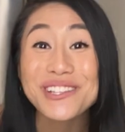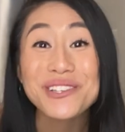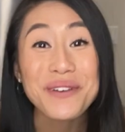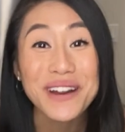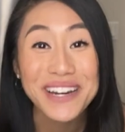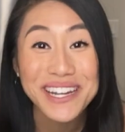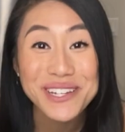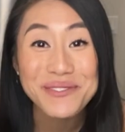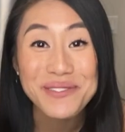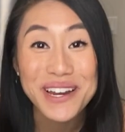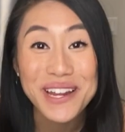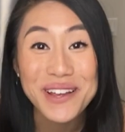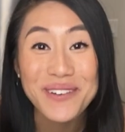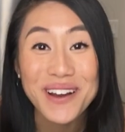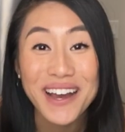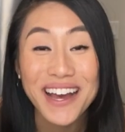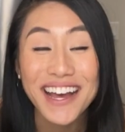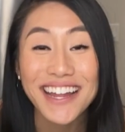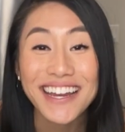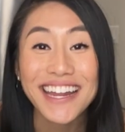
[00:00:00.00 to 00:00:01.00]

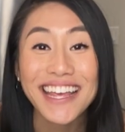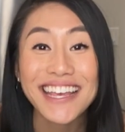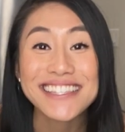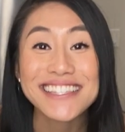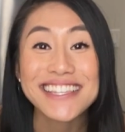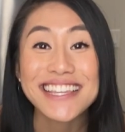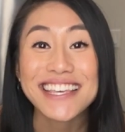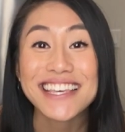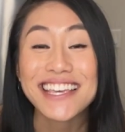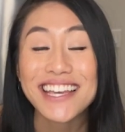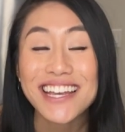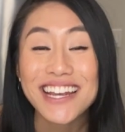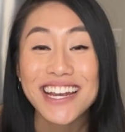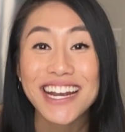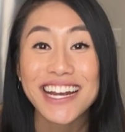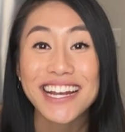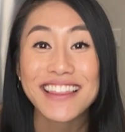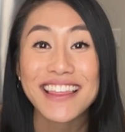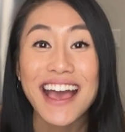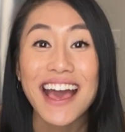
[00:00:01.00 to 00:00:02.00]
2021 is the
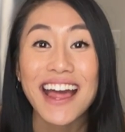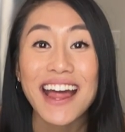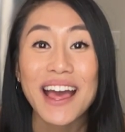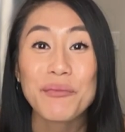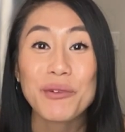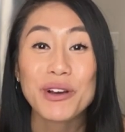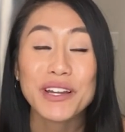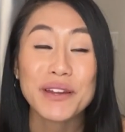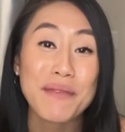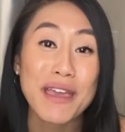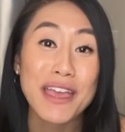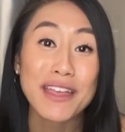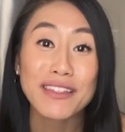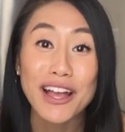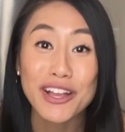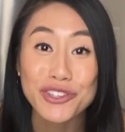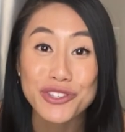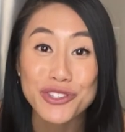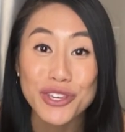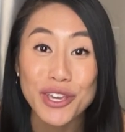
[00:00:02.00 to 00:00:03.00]
year that I'm gonna make
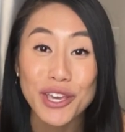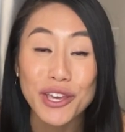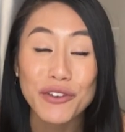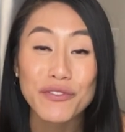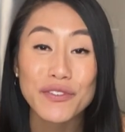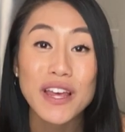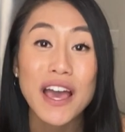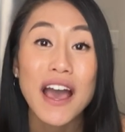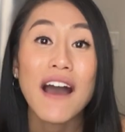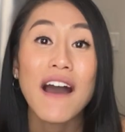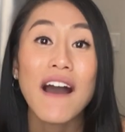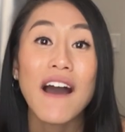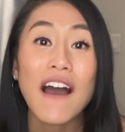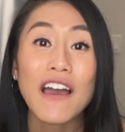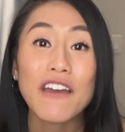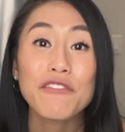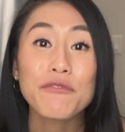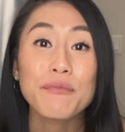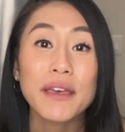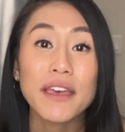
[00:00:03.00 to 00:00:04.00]
that shift.
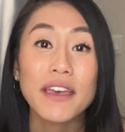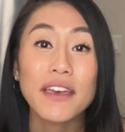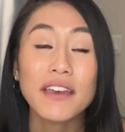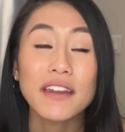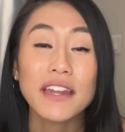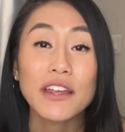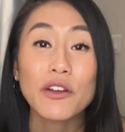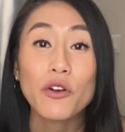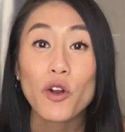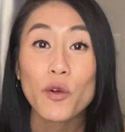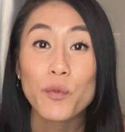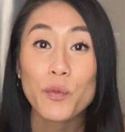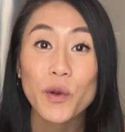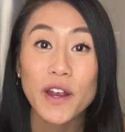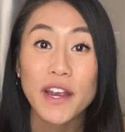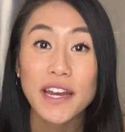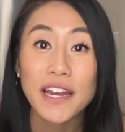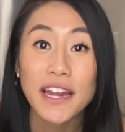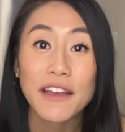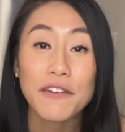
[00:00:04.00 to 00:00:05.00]
I've been
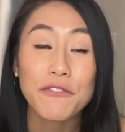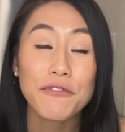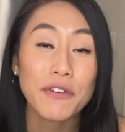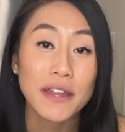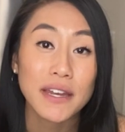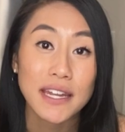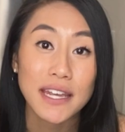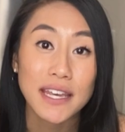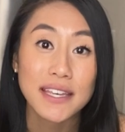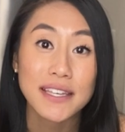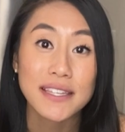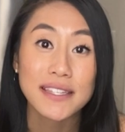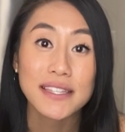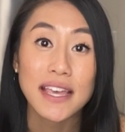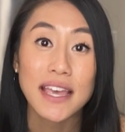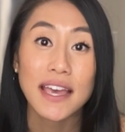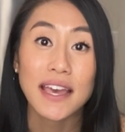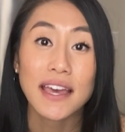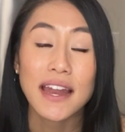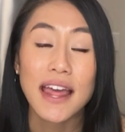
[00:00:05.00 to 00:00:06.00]
incorporating fitness
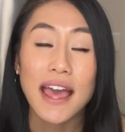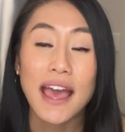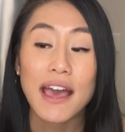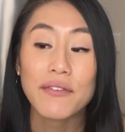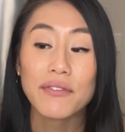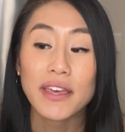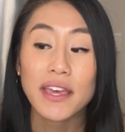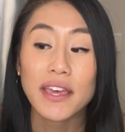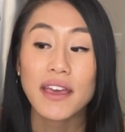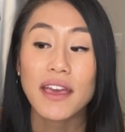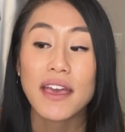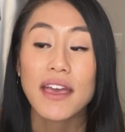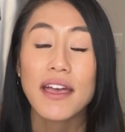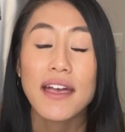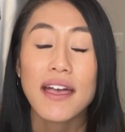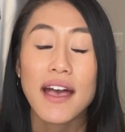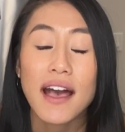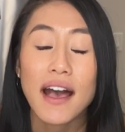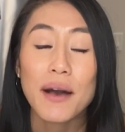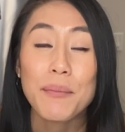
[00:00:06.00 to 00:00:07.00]
and having
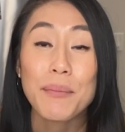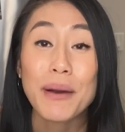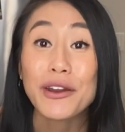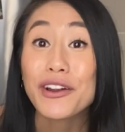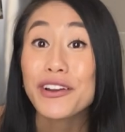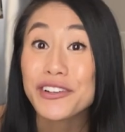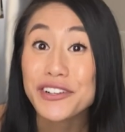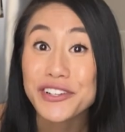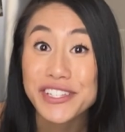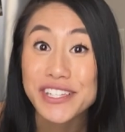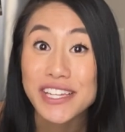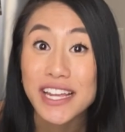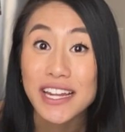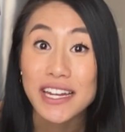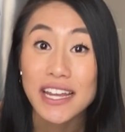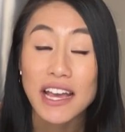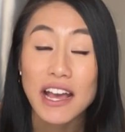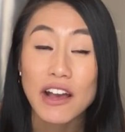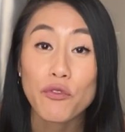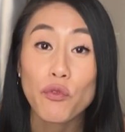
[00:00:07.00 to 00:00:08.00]
a better
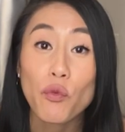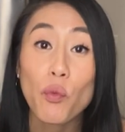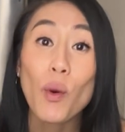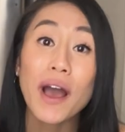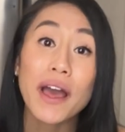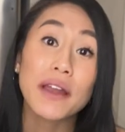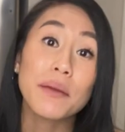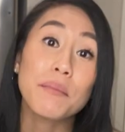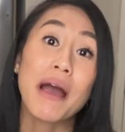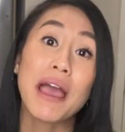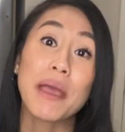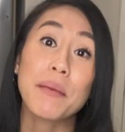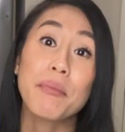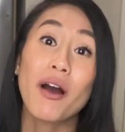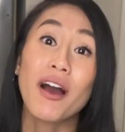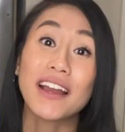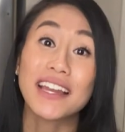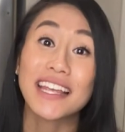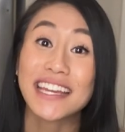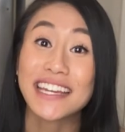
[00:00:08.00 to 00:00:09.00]
understanding of what my
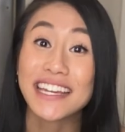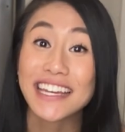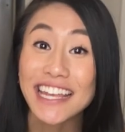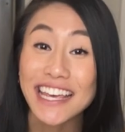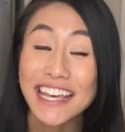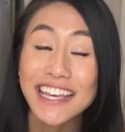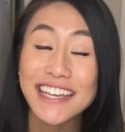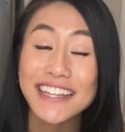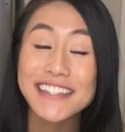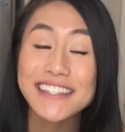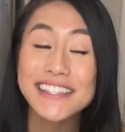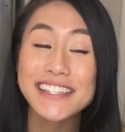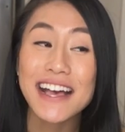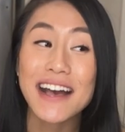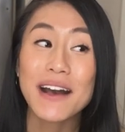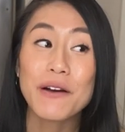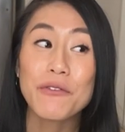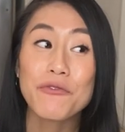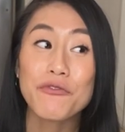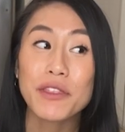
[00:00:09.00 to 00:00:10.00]
body needs
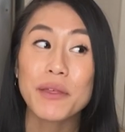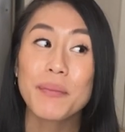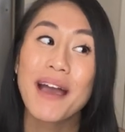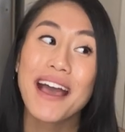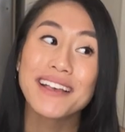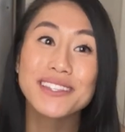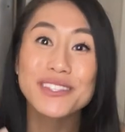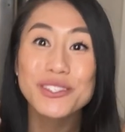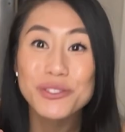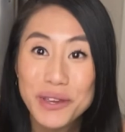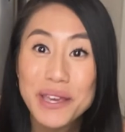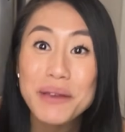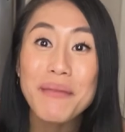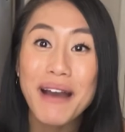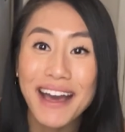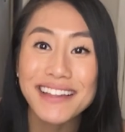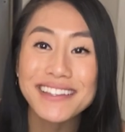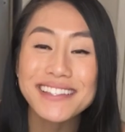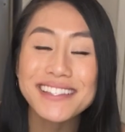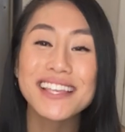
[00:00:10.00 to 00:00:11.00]
for the past 3
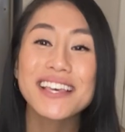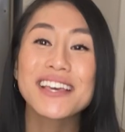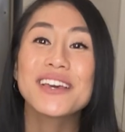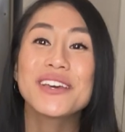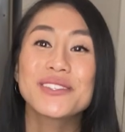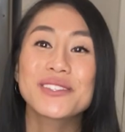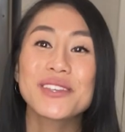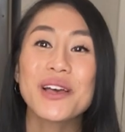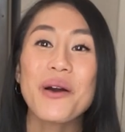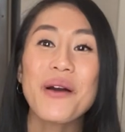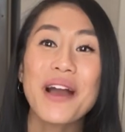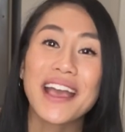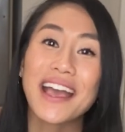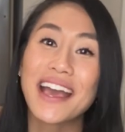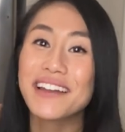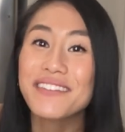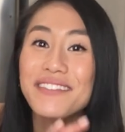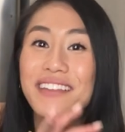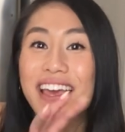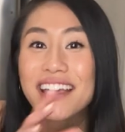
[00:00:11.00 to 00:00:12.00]
months. So I
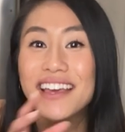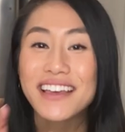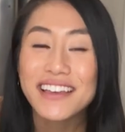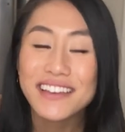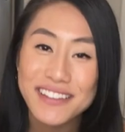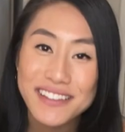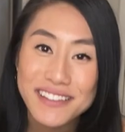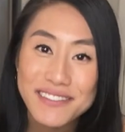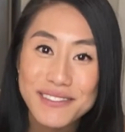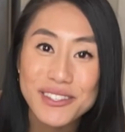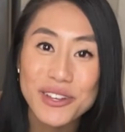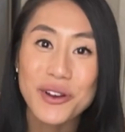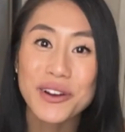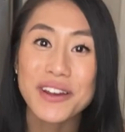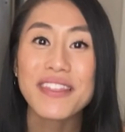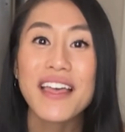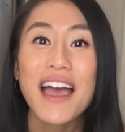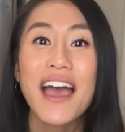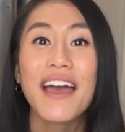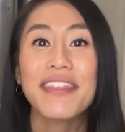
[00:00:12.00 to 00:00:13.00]
kind of like
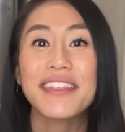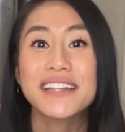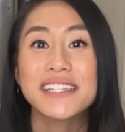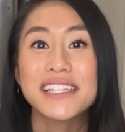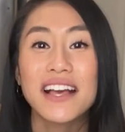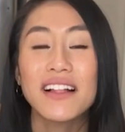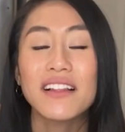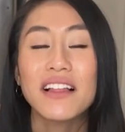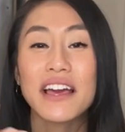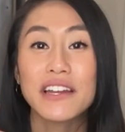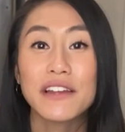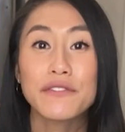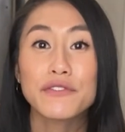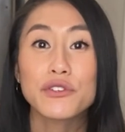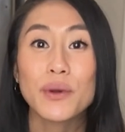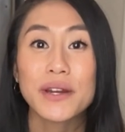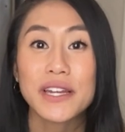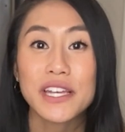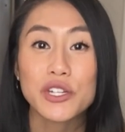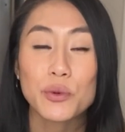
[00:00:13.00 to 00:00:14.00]
started that at the tail end of
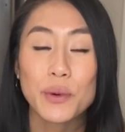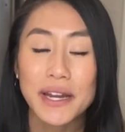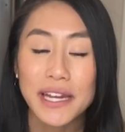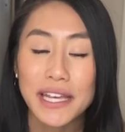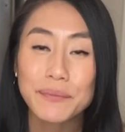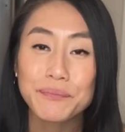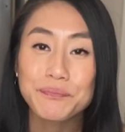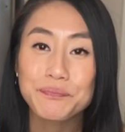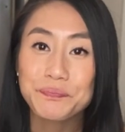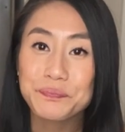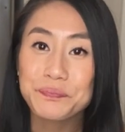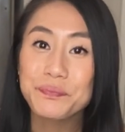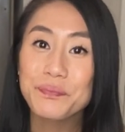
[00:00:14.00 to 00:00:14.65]
2020.